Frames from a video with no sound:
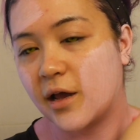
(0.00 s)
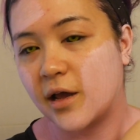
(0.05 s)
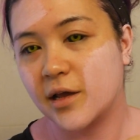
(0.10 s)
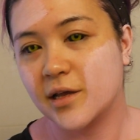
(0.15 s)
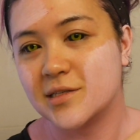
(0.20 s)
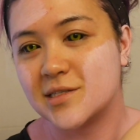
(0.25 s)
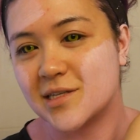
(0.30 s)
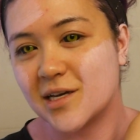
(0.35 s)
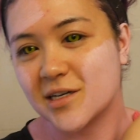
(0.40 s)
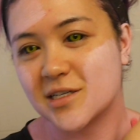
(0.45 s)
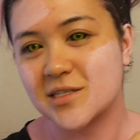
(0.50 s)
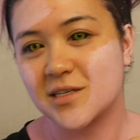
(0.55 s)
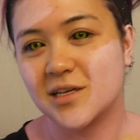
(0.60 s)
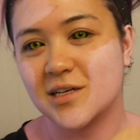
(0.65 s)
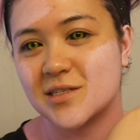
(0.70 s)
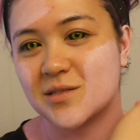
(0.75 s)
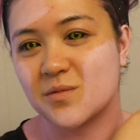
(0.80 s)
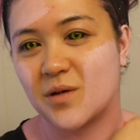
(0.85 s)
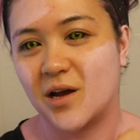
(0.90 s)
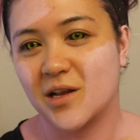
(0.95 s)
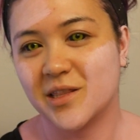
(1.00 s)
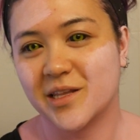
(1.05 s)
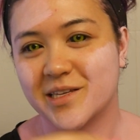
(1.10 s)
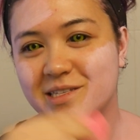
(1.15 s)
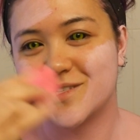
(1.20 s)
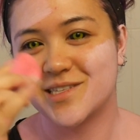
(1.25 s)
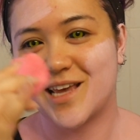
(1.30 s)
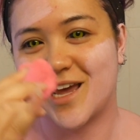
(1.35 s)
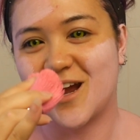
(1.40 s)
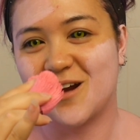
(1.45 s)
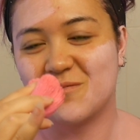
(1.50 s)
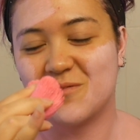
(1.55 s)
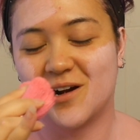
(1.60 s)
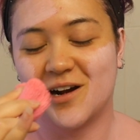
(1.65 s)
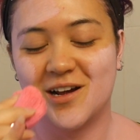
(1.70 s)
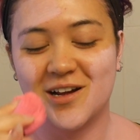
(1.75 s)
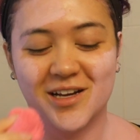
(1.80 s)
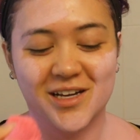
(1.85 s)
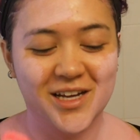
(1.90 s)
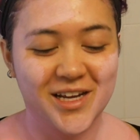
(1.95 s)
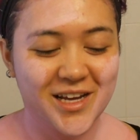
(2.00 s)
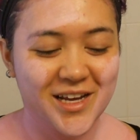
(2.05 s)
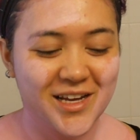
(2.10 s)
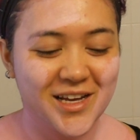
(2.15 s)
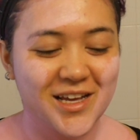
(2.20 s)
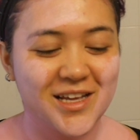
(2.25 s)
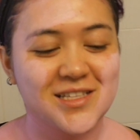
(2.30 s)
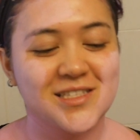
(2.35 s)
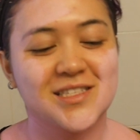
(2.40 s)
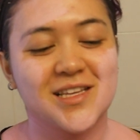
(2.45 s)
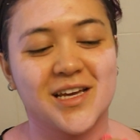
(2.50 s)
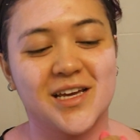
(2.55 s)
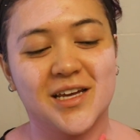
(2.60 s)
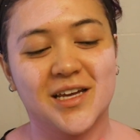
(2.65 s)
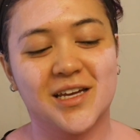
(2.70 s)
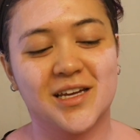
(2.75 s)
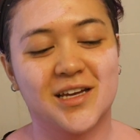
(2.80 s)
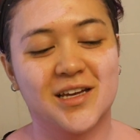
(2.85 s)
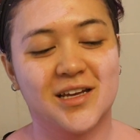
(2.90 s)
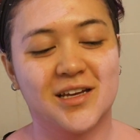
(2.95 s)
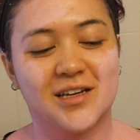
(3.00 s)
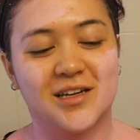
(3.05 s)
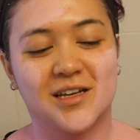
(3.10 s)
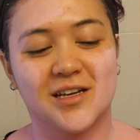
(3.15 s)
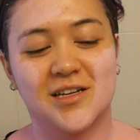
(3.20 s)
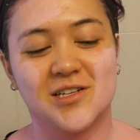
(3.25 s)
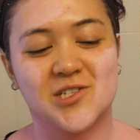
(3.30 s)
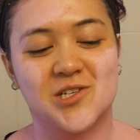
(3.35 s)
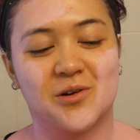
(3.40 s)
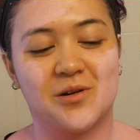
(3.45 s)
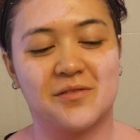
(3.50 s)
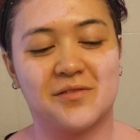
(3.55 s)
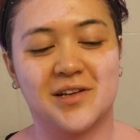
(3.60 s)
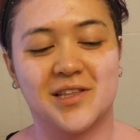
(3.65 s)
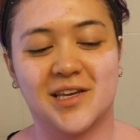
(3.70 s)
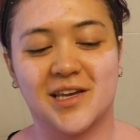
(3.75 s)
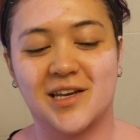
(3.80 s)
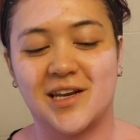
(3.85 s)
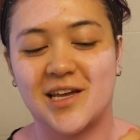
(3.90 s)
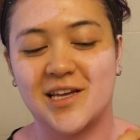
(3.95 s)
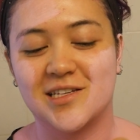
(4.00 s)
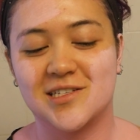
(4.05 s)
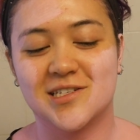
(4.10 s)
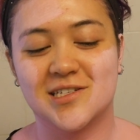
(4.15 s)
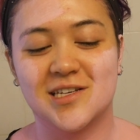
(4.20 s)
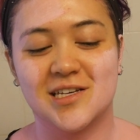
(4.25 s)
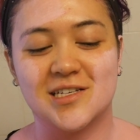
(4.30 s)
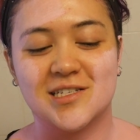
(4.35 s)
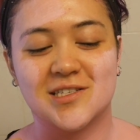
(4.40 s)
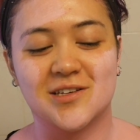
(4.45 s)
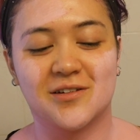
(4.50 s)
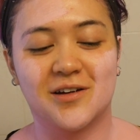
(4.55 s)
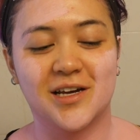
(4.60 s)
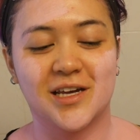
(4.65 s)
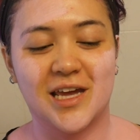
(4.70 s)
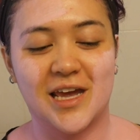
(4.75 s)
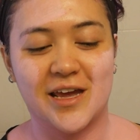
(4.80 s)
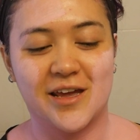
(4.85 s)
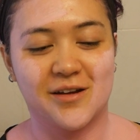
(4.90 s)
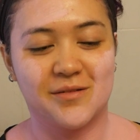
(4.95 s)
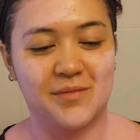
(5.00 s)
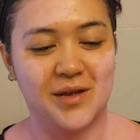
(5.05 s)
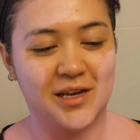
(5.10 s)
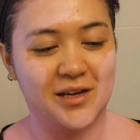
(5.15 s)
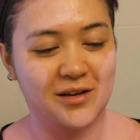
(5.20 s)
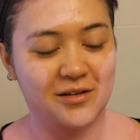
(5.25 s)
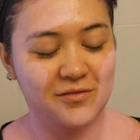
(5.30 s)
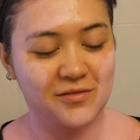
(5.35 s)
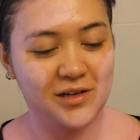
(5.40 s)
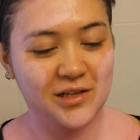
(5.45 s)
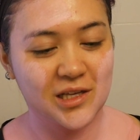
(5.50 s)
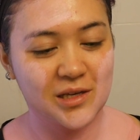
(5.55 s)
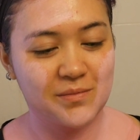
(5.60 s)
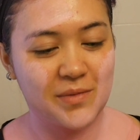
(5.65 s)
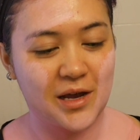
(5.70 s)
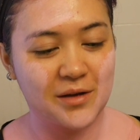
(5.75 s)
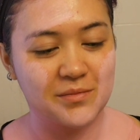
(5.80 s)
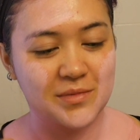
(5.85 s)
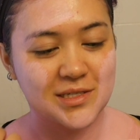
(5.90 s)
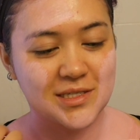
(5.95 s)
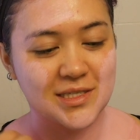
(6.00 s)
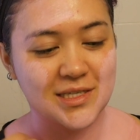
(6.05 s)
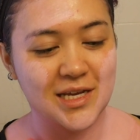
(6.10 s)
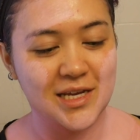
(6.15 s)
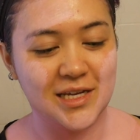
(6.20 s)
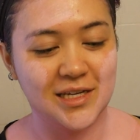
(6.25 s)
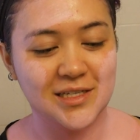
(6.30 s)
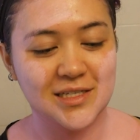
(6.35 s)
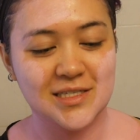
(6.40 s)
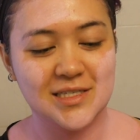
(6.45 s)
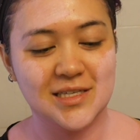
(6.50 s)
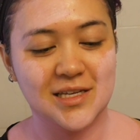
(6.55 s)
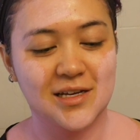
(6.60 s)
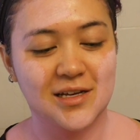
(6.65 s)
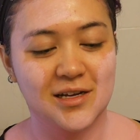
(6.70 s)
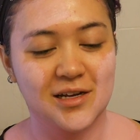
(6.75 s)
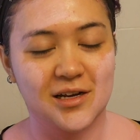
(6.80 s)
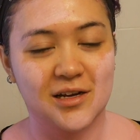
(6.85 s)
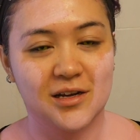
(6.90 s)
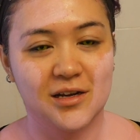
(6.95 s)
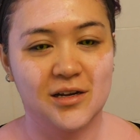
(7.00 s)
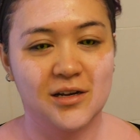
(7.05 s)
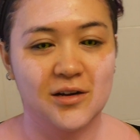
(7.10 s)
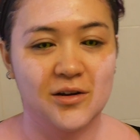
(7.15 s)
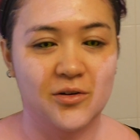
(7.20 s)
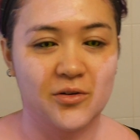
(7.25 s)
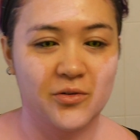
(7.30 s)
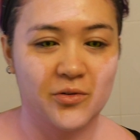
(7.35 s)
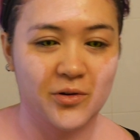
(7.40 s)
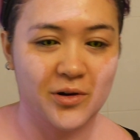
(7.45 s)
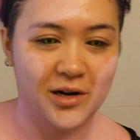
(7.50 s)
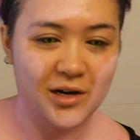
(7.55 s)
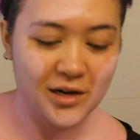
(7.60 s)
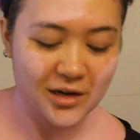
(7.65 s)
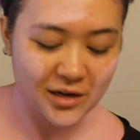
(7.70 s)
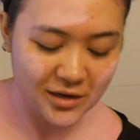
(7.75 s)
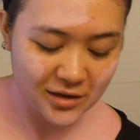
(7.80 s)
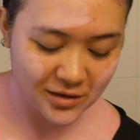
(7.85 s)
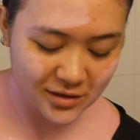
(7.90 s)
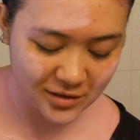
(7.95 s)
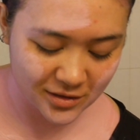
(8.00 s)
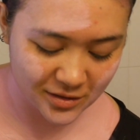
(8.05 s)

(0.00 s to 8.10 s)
It sucks because on this camera it's like gonna show everything in HD, so I can't make really bad mistakes or